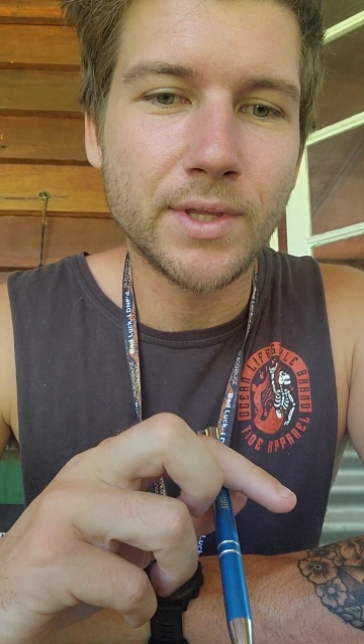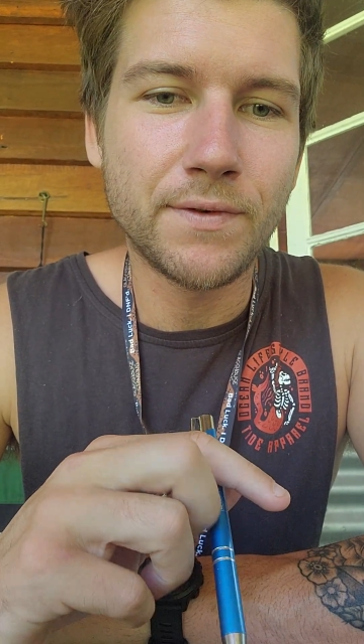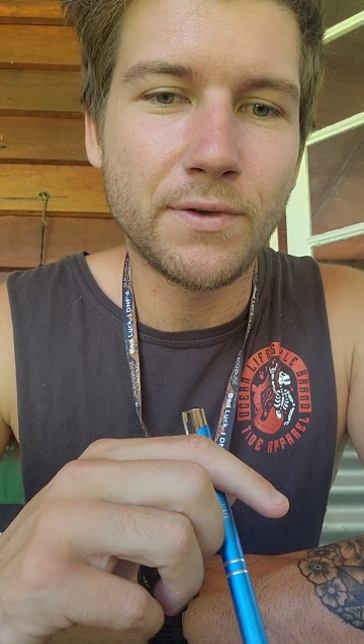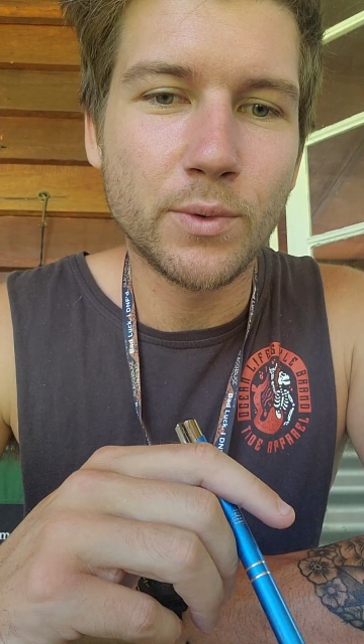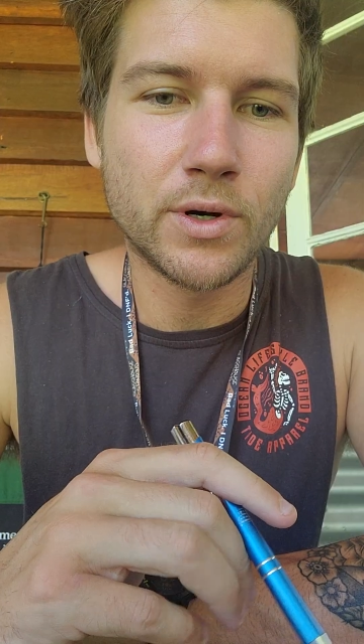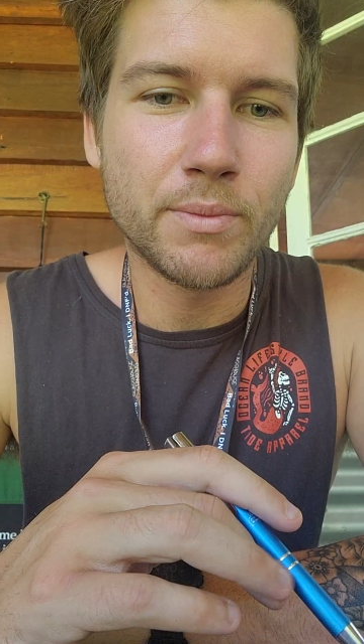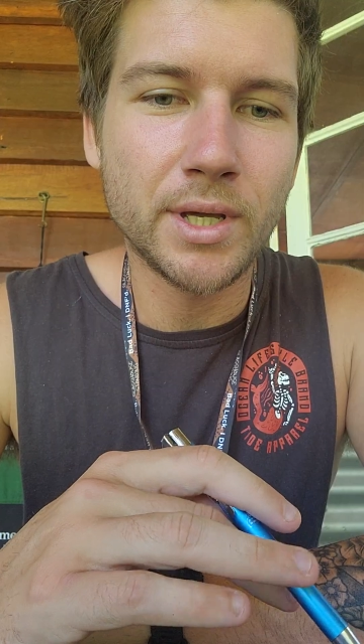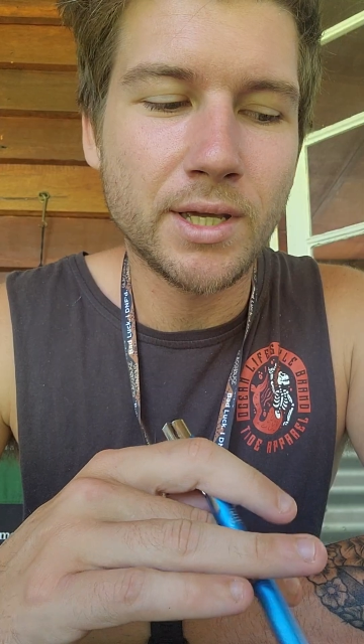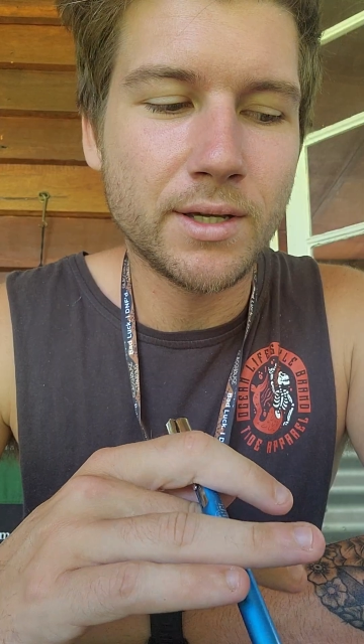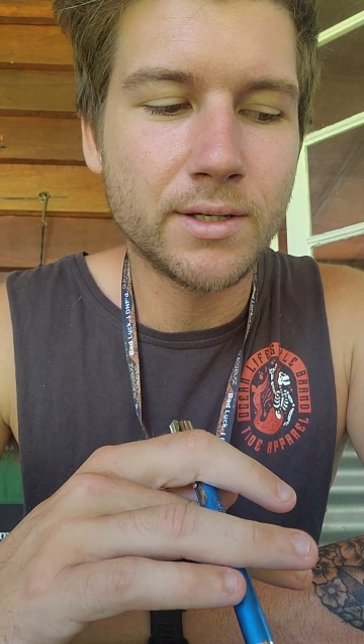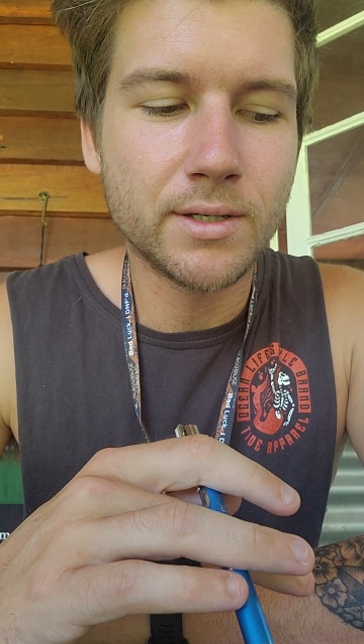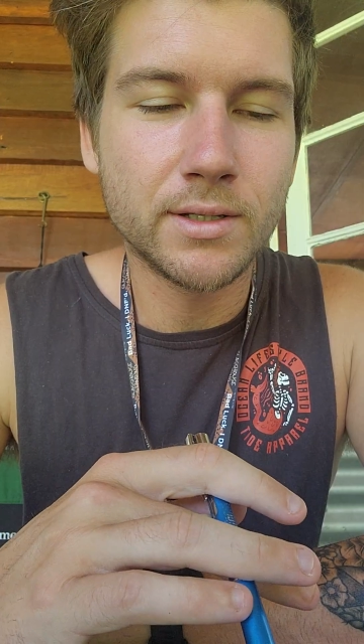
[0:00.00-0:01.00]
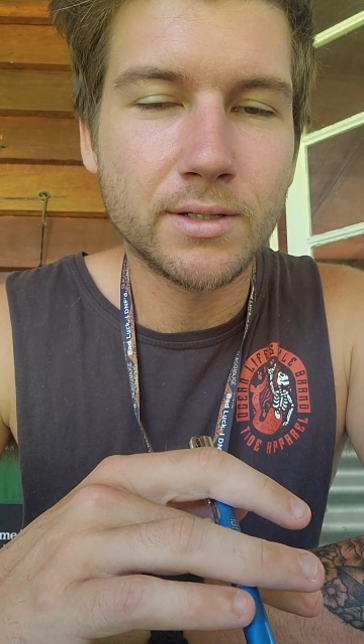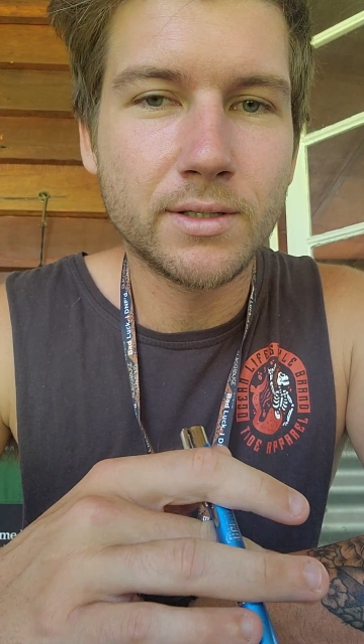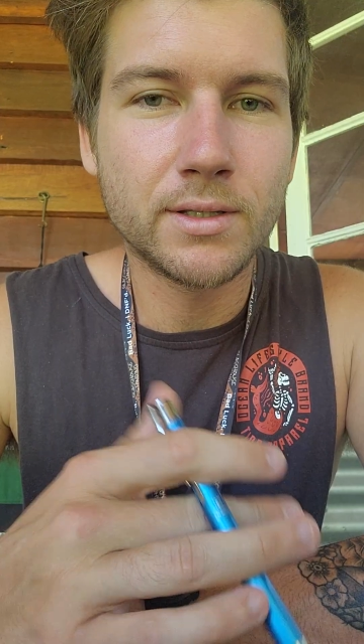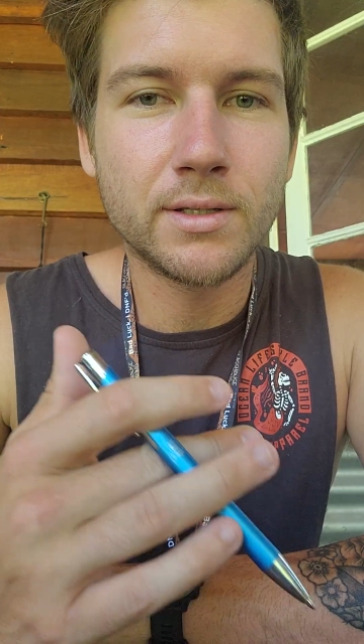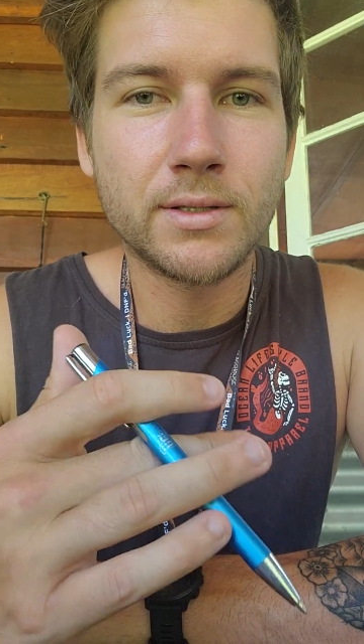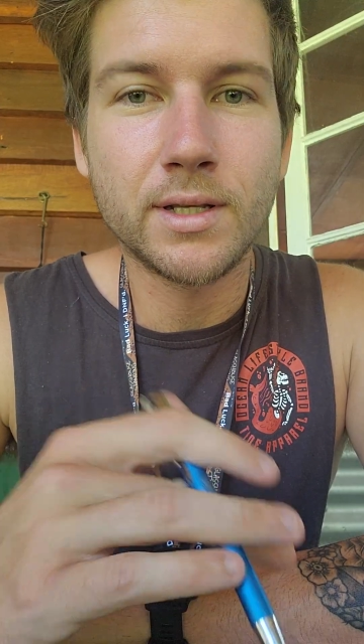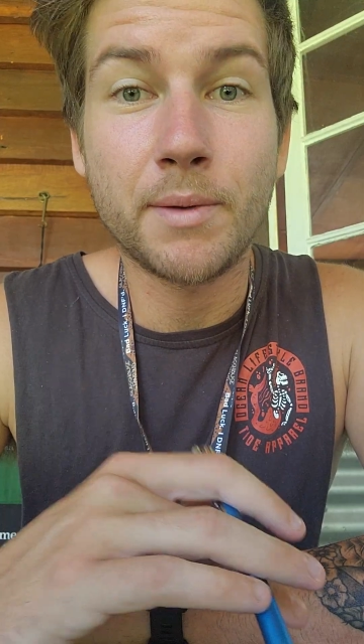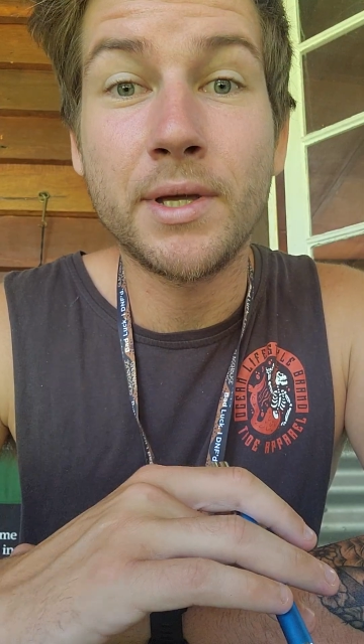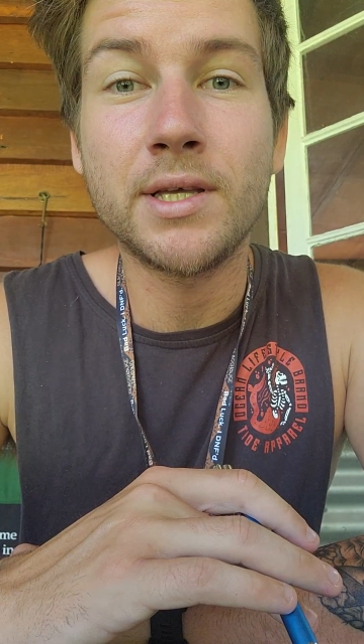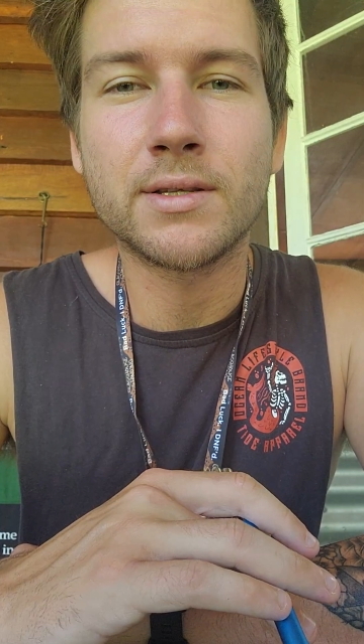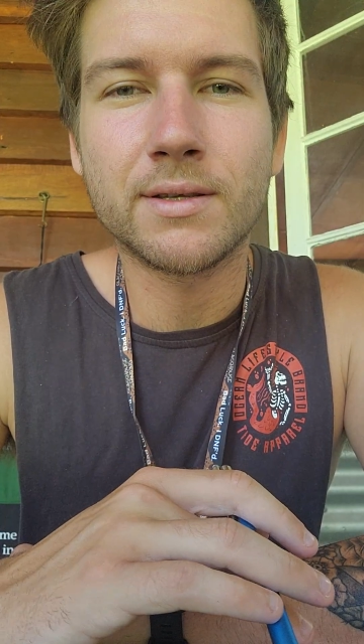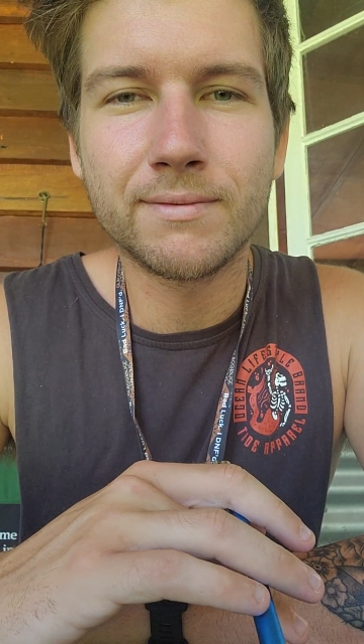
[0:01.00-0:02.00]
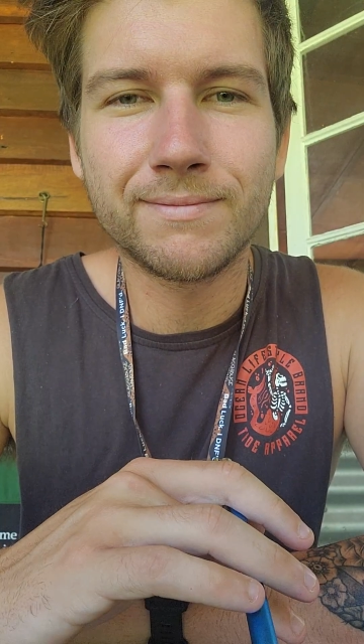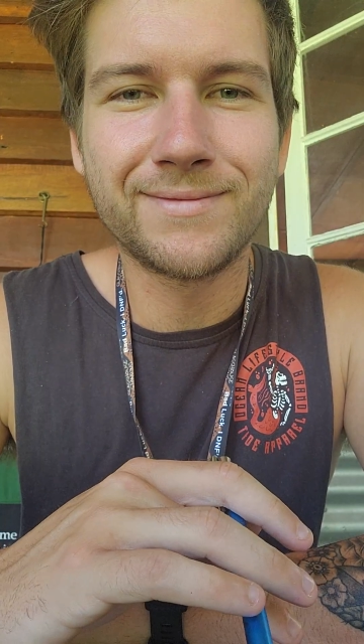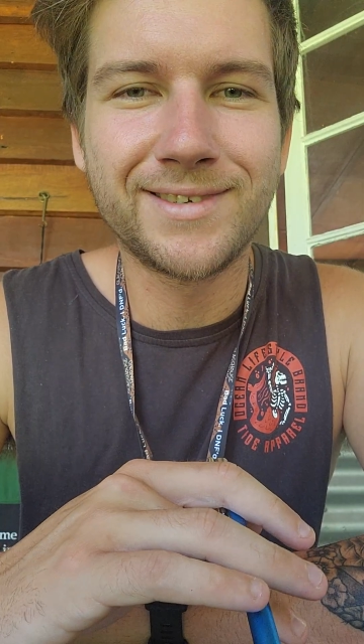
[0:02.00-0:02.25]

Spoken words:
if you want to be a beast.